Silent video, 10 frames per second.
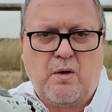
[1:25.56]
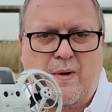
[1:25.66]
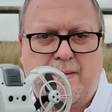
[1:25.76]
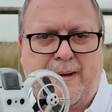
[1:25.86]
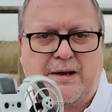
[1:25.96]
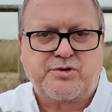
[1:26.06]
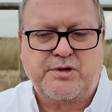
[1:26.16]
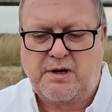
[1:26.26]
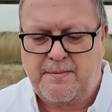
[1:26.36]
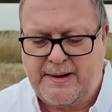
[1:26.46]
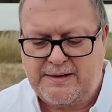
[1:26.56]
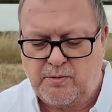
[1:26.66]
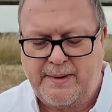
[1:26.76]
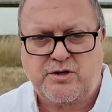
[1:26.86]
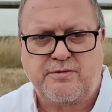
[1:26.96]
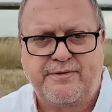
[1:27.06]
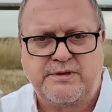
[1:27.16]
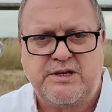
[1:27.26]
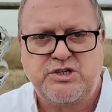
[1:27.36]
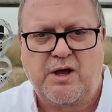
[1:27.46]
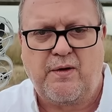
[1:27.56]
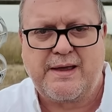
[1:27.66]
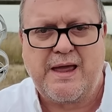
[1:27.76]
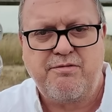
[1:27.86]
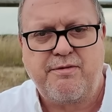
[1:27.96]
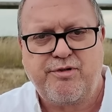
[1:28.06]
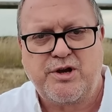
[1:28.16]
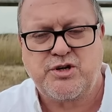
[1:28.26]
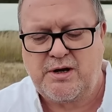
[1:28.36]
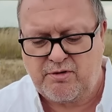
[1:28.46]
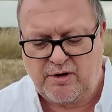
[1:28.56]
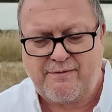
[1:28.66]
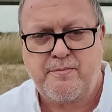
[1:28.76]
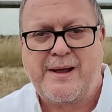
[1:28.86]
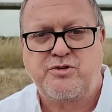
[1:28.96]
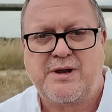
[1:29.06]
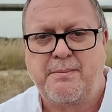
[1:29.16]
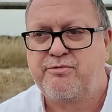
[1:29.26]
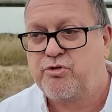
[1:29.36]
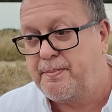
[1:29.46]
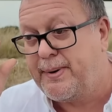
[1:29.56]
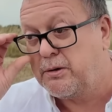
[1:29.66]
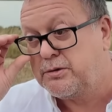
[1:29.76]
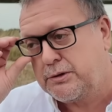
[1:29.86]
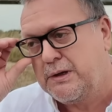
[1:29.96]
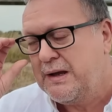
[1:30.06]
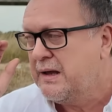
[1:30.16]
1 battery, and I paid a little bit extra for DJI Care Refresh, and I've got another battery coming through the post.